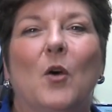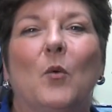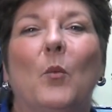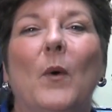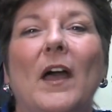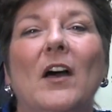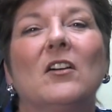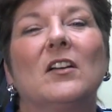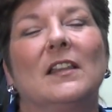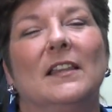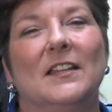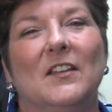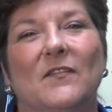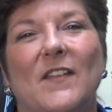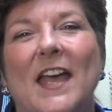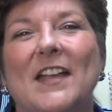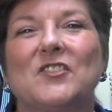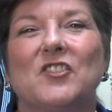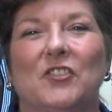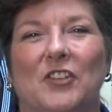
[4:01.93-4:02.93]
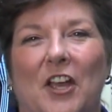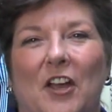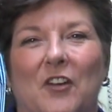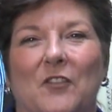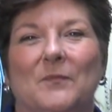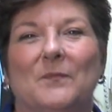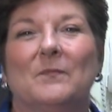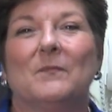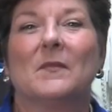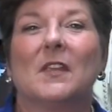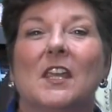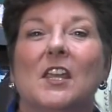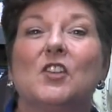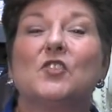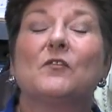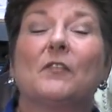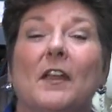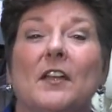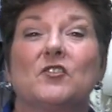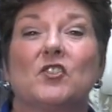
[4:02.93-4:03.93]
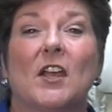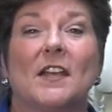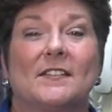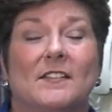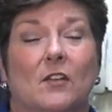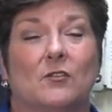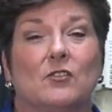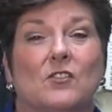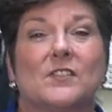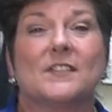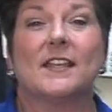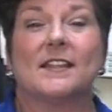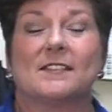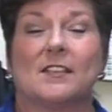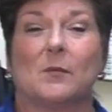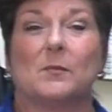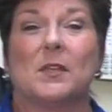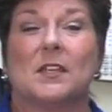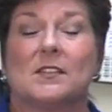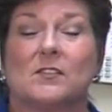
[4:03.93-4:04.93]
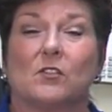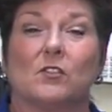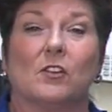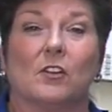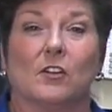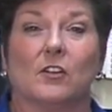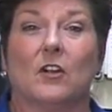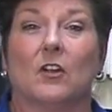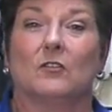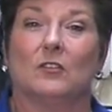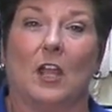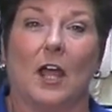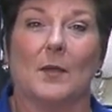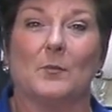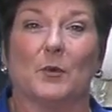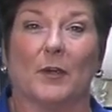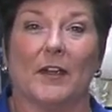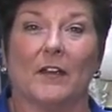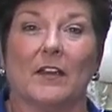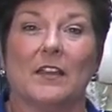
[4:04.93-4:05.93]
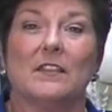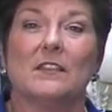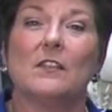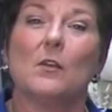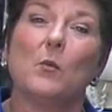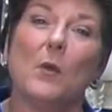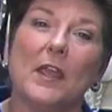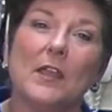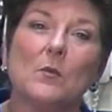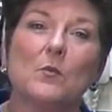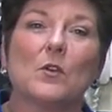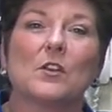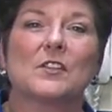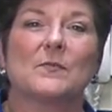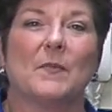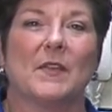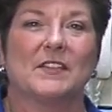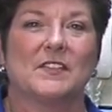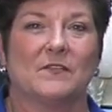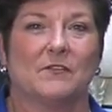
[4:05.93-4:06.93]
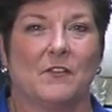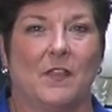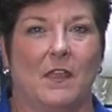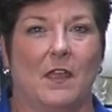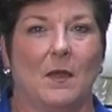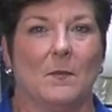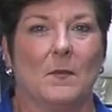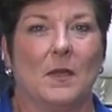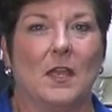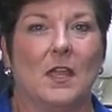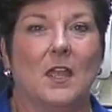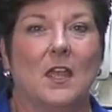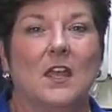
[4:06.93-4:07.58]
Well, Cliff, as you know, each franchise owner sets up his or her own library the way it works best for them.